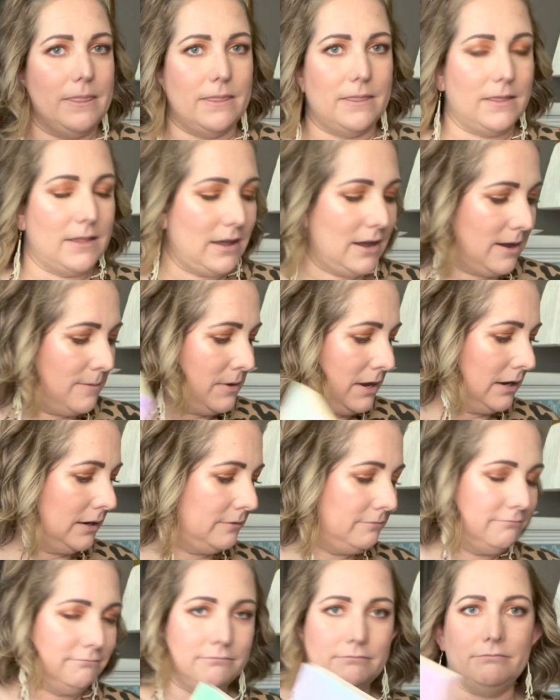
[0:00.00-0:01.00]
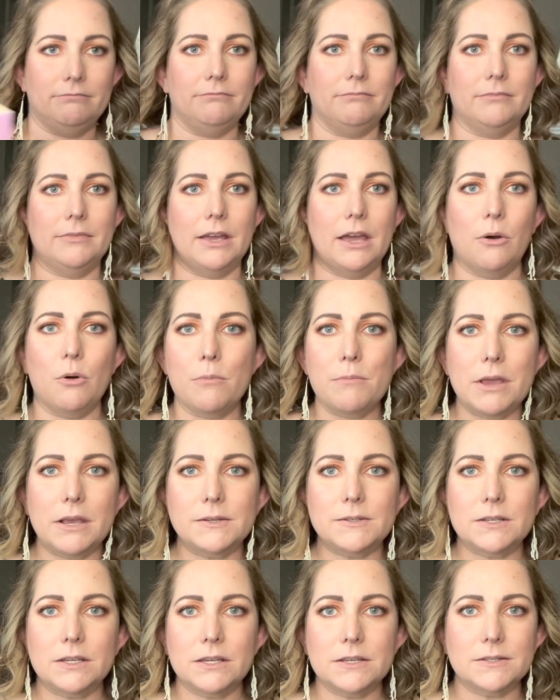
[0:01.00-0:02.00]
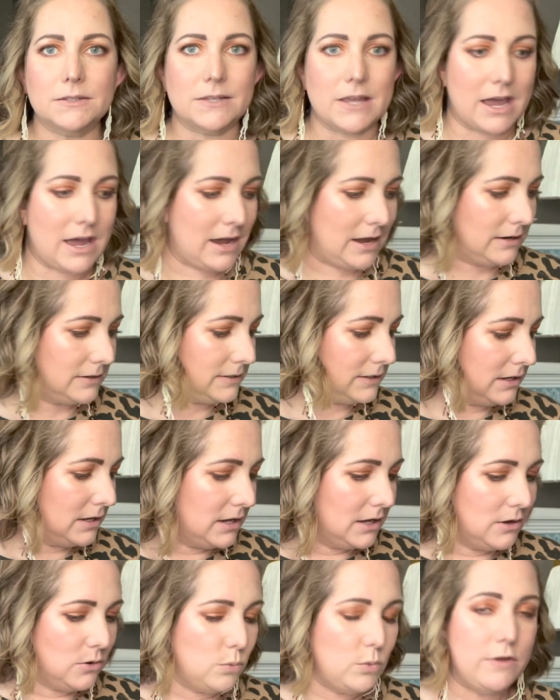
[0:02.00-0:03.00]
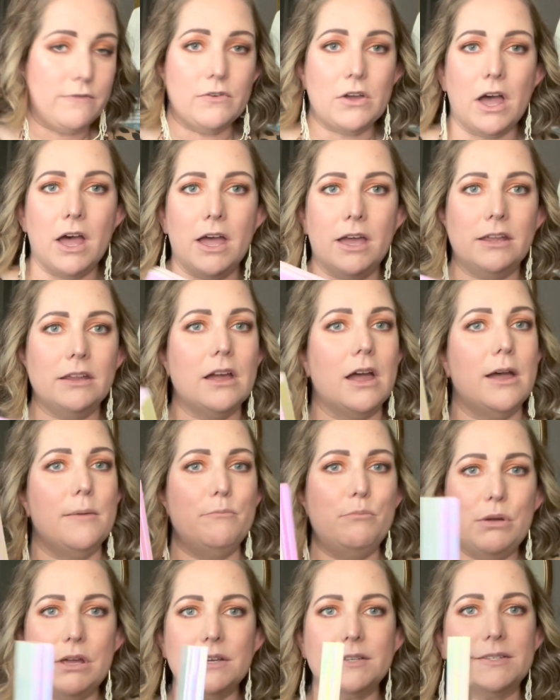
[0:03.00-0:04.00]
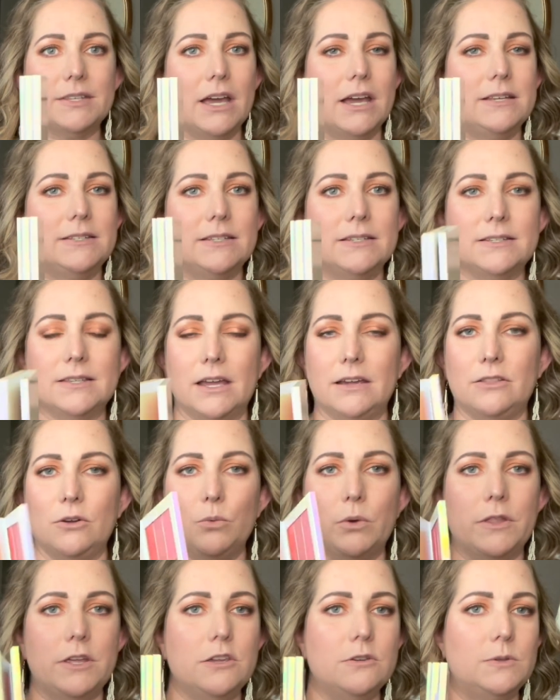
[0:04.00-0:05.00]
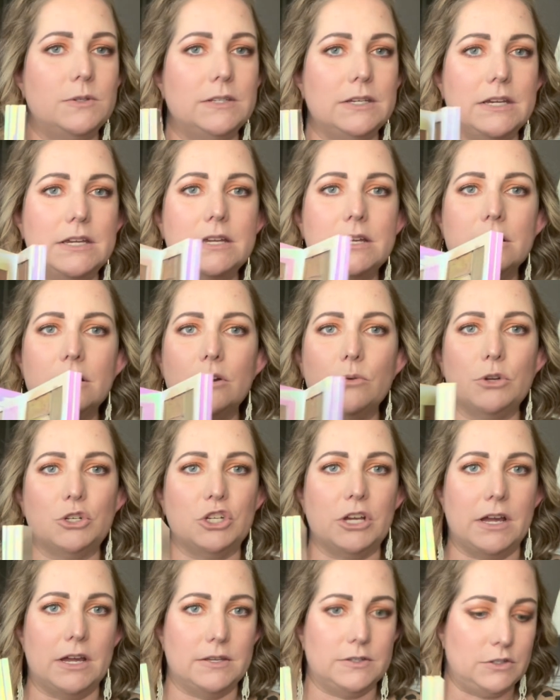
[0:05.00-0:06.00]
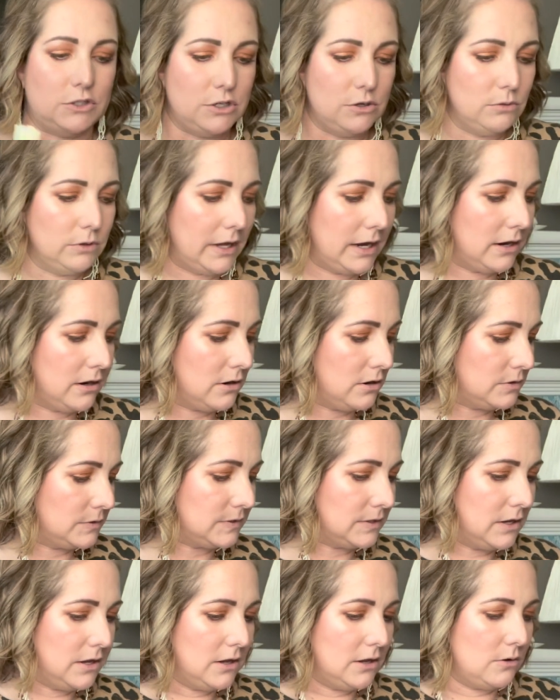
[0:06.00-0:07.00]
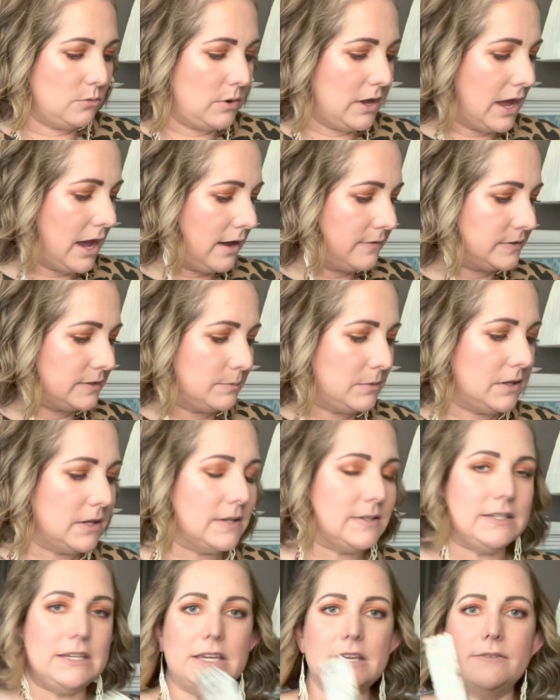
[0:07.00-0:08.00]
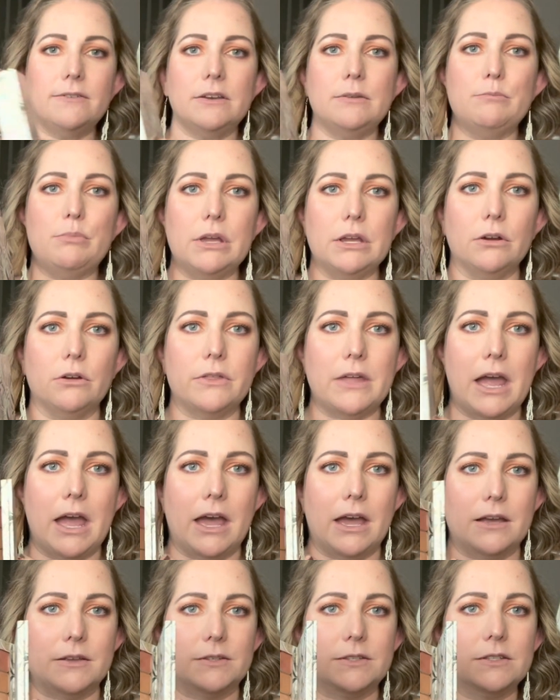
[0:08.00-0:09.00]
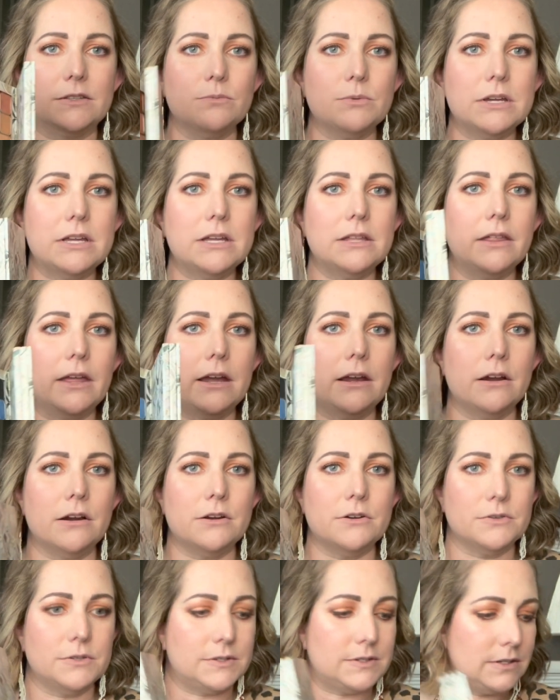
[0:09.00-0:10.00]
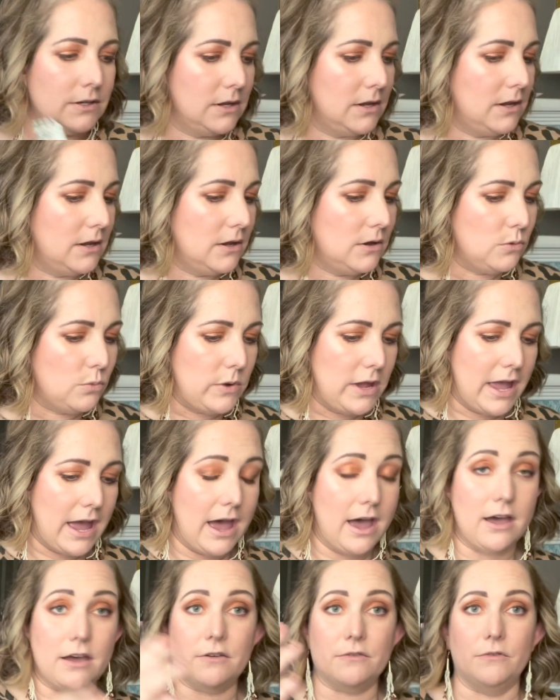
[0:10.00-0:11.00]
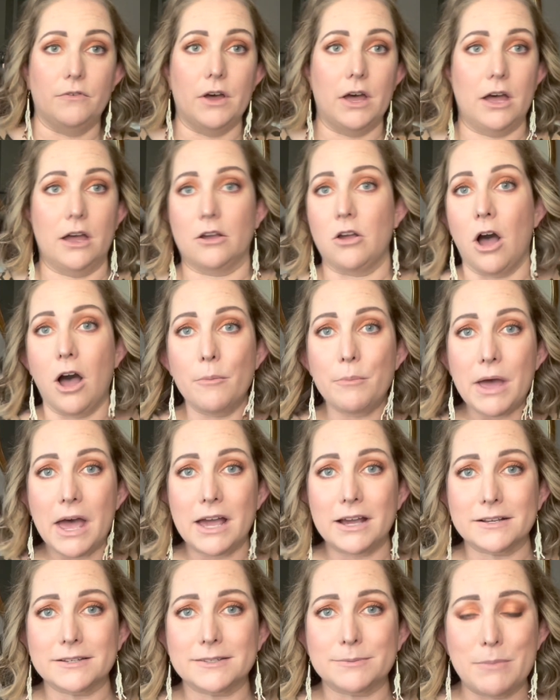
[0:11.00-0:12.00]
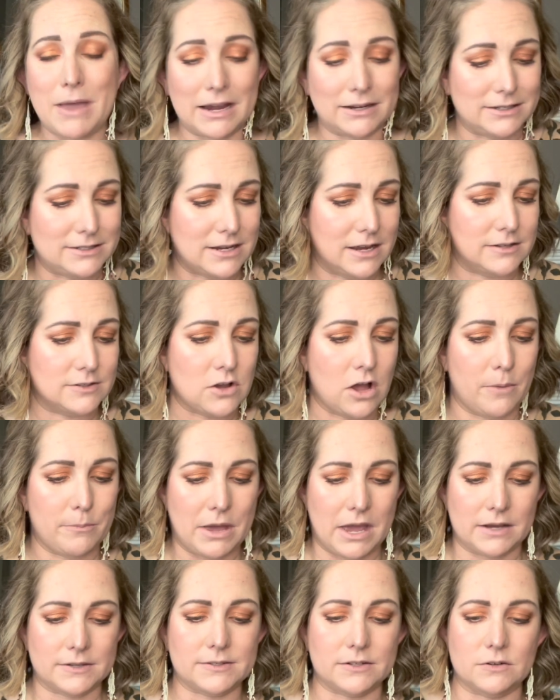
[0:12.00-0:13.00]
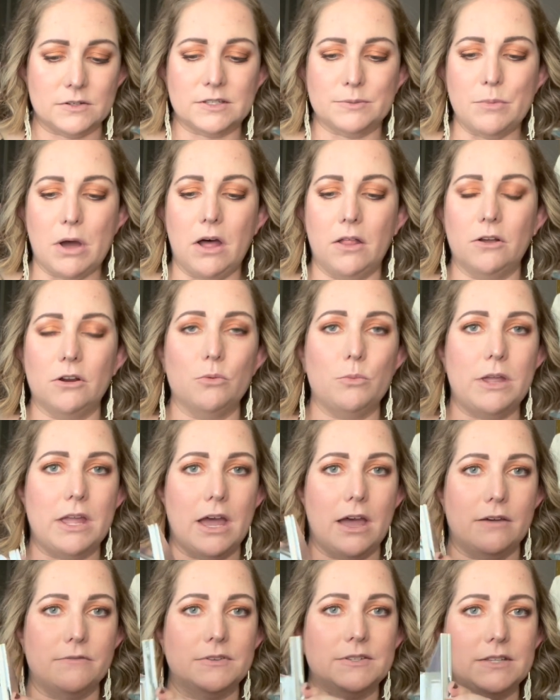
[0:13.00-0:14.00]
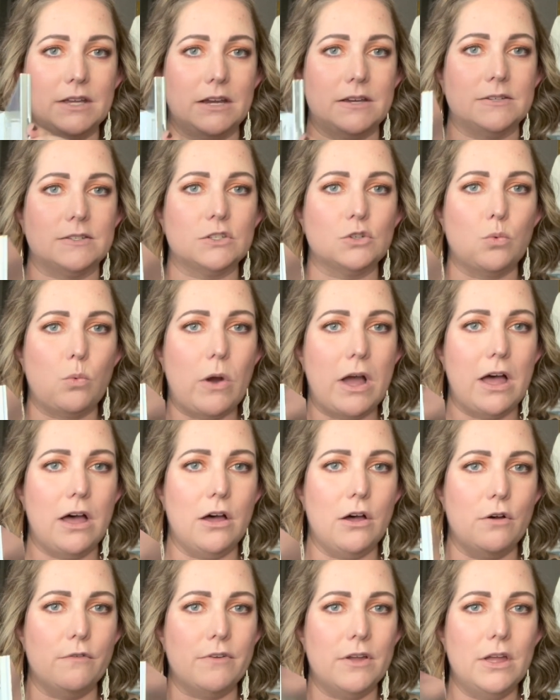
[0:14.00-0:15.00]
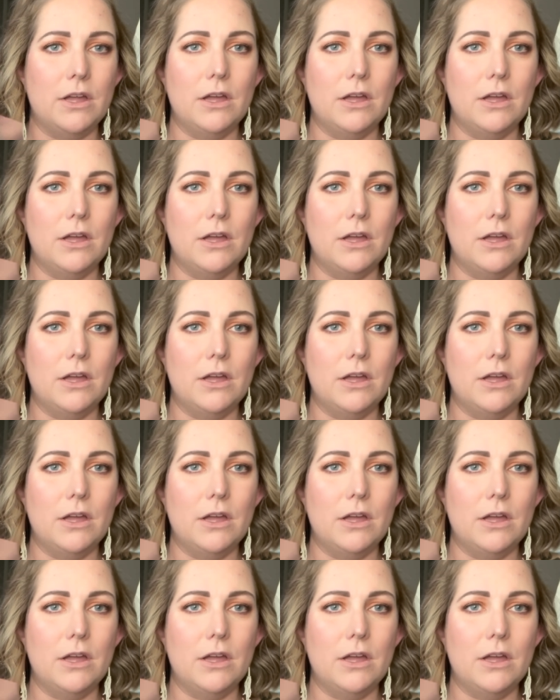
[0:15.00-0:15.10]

I mean, how amazing is that? We've got big sizes like the one that you see here, which has 2 layers. We have something that's even bigger that has 3 layers. We have compacts, magnetized compacts that are smaller. We have size 12,